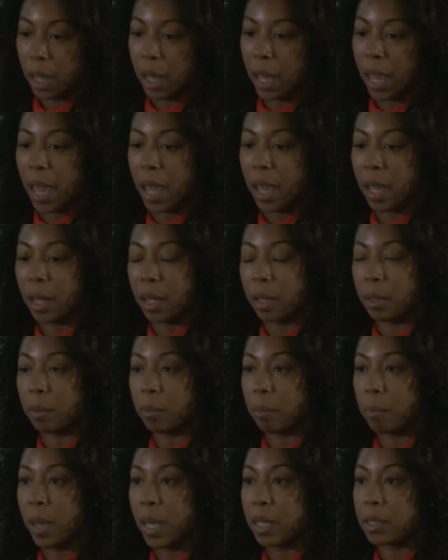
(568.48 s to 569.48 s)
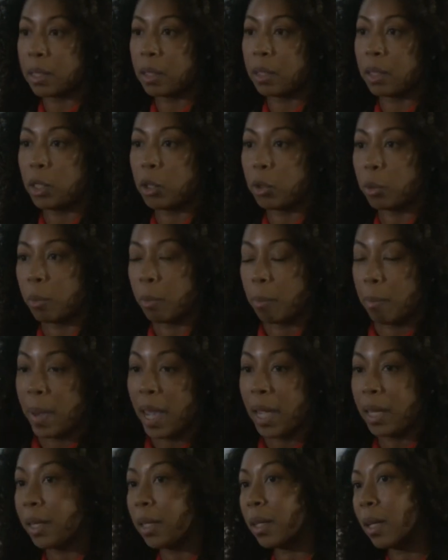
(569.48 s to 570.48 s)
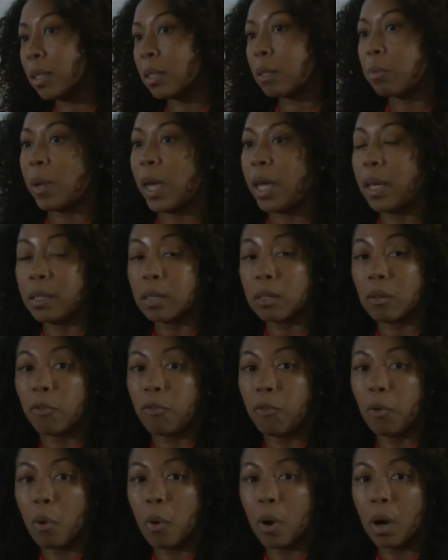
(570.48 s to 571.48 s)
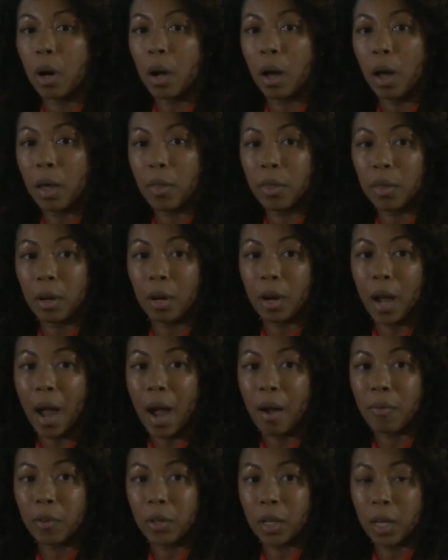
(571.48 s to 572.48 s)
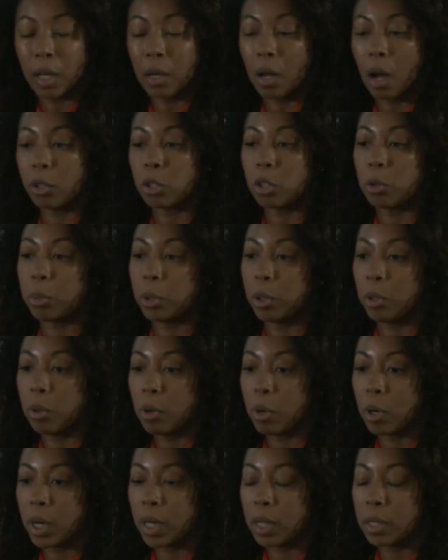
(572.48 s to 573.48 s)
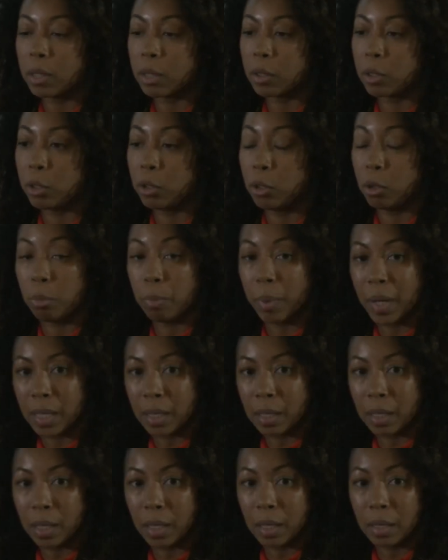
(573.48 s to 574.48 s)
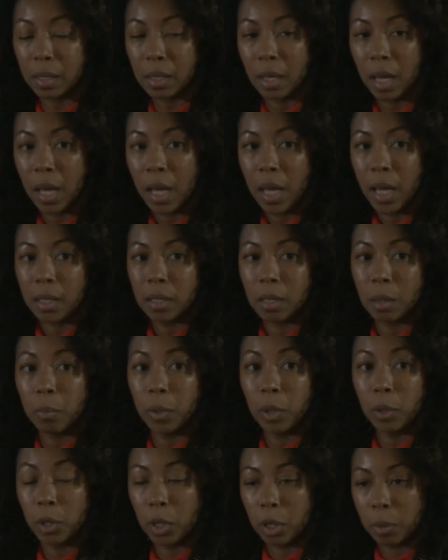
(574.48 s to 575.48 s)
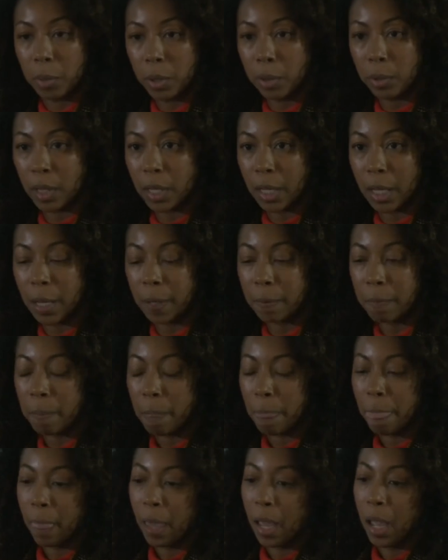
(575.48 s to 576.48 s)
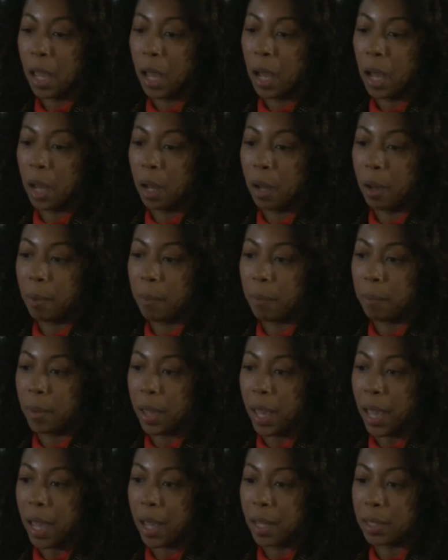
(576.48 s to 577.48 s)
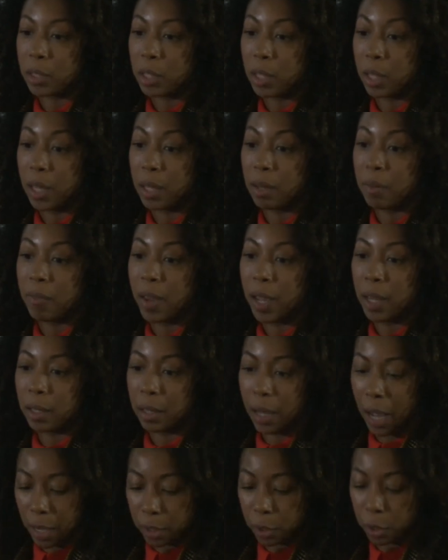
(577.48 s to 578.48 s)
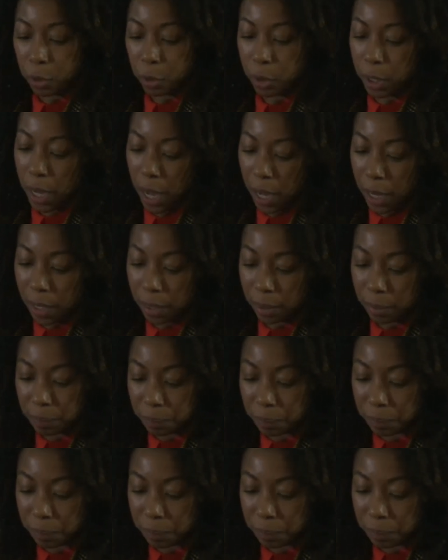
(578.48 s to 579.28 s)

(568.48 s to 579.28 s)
and basically made it a space for other African entrepreneurs to do business, to build community, and to innovate and create